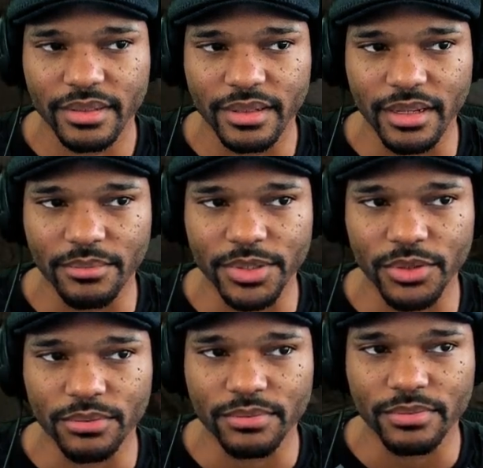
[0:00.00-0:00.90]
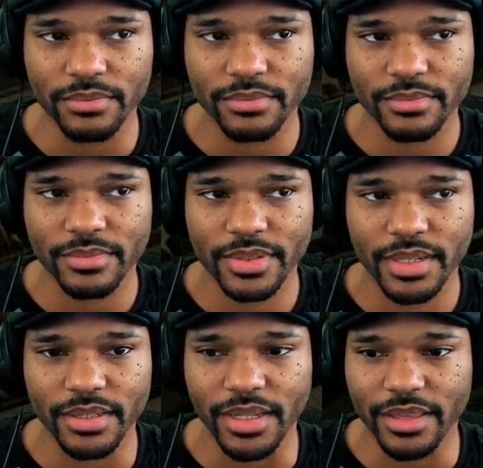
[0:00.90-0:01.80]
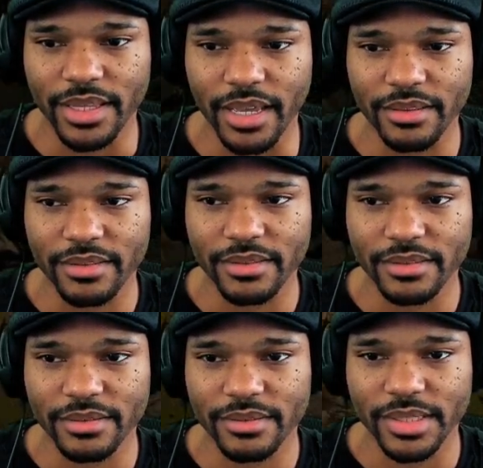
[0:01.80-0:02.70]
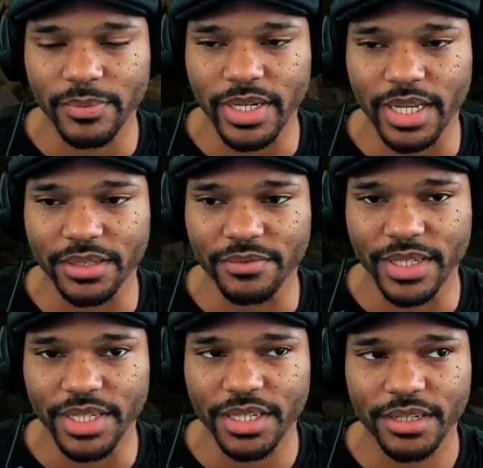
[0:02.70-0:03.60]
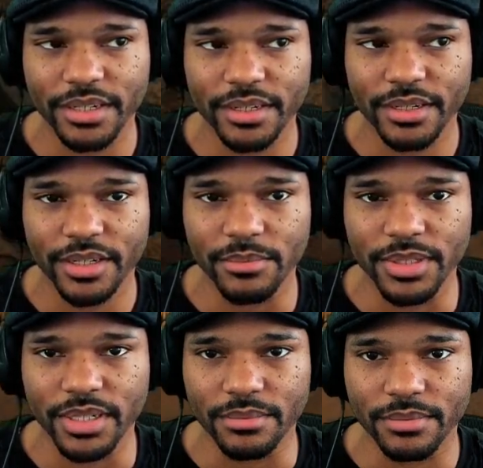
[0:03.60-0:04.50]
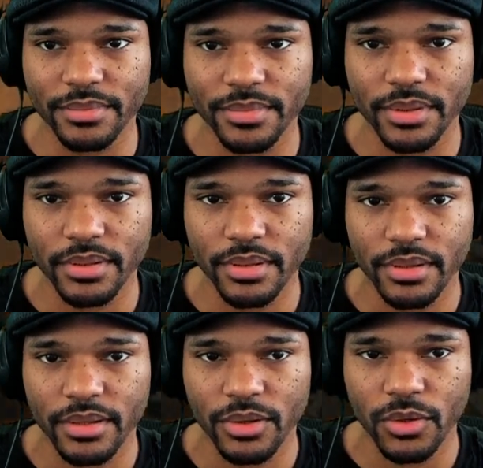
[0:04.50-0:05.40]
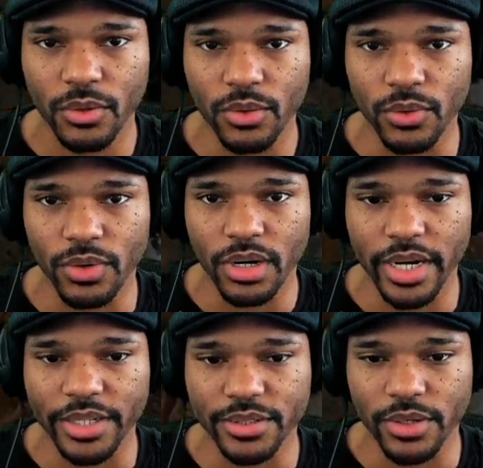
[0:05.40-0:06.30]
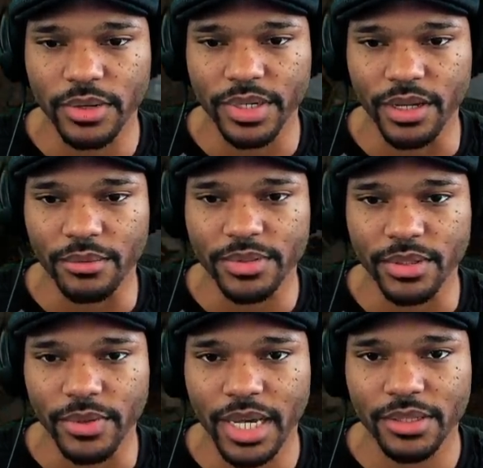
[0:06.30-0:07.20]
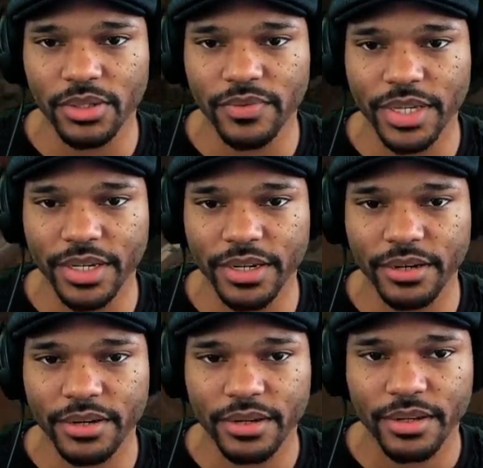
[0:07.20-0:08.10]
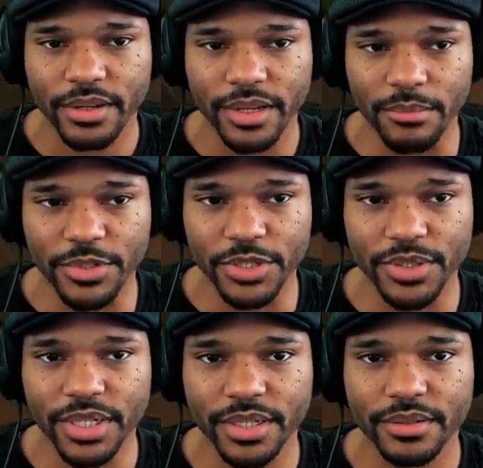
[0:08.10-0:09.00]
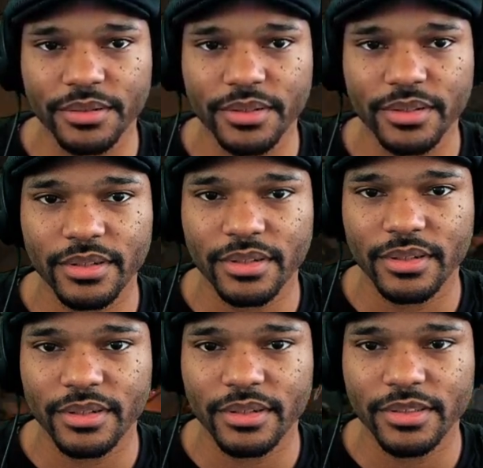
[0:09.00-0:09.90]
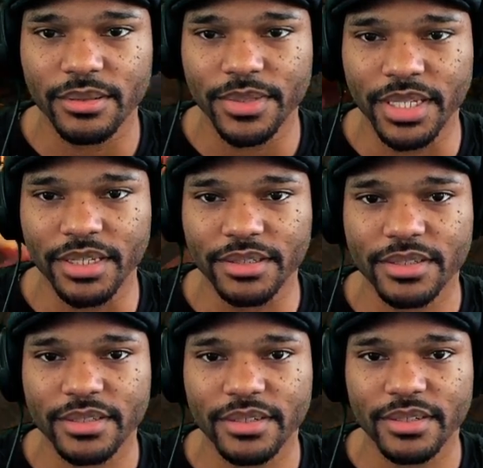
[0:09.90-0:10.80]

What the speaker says: Oh, nope, not that. I think we got an event here coming up. Cool. All right, so here we go. So we got a little bit here. I'm shooting some things,